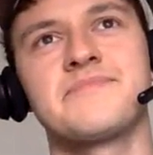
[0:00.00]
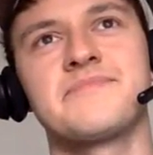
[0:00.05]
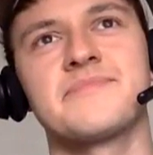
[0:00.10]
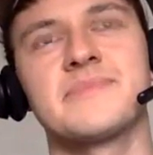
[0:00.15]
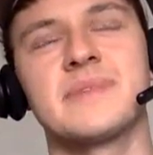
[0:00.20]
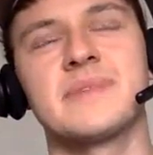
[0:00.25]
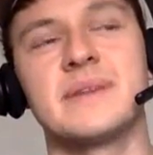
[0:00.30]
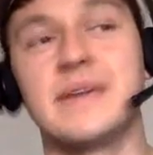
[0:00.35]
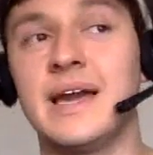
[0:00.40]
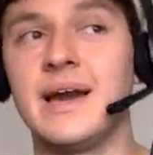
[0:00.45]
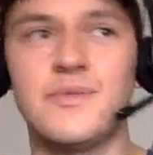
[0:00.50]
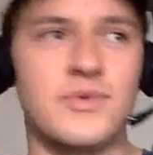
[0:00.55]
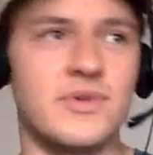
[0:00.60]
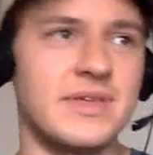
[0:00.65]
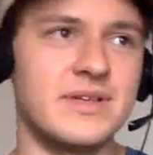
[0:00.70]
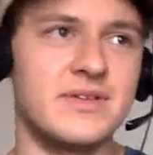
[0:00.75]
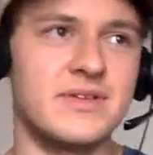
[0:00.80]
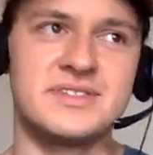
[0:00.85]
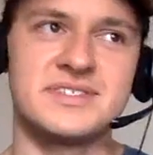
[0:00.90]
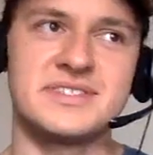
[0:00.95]
Yeah, I'm really
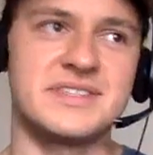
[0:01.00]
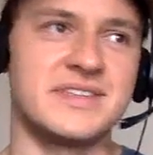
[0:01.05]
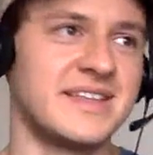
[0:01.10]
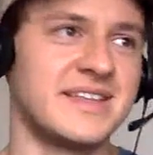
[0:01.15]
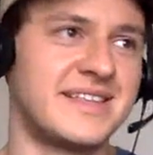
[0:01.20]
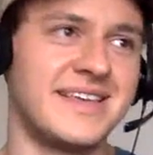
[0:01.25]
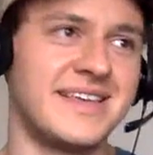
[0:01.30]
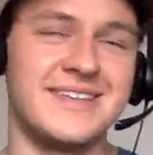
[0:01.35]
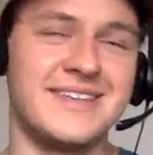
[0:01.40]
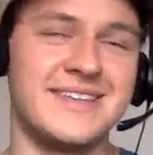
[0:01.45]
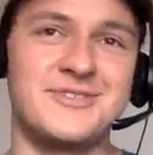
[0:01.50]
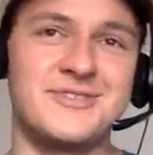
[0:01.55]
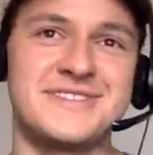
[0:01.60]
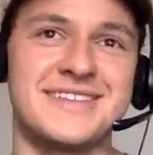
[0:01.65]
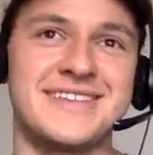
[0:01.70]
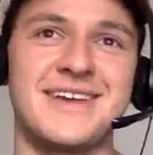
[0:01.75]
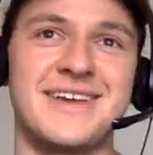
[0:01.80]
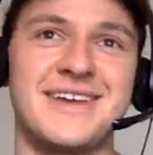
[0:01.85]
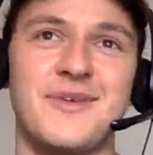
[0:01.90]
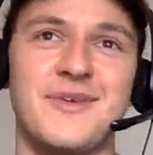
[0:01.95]
interested to
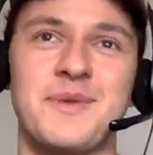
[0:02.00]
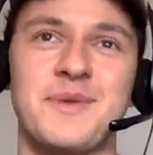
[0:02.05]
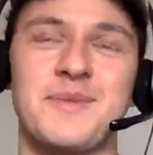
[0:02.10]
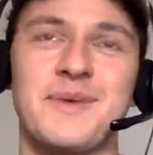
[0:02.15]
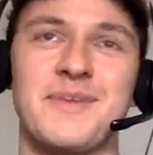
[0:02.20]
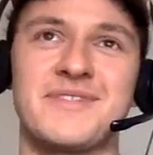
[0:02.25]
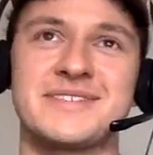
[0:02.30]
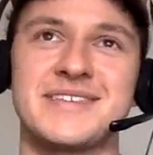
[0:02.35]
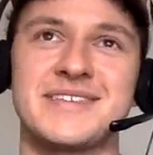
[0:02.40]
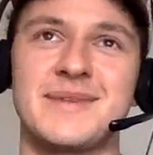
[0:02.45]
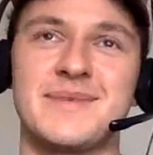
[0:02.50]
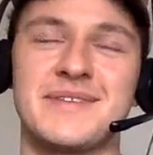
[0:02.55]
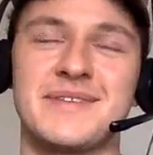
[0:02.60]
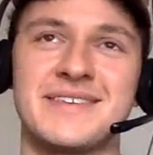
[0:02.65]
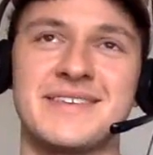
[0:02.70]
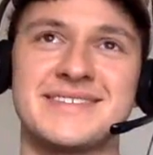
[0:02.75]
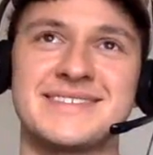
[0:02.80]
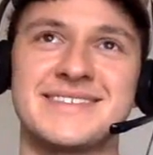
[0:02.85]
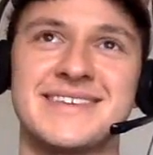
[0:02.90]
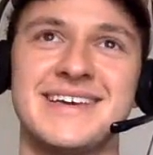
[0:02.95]
hear what people have to say about
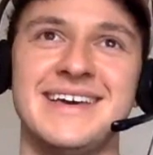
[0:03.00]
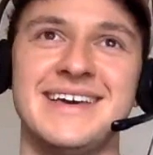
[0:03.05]
this,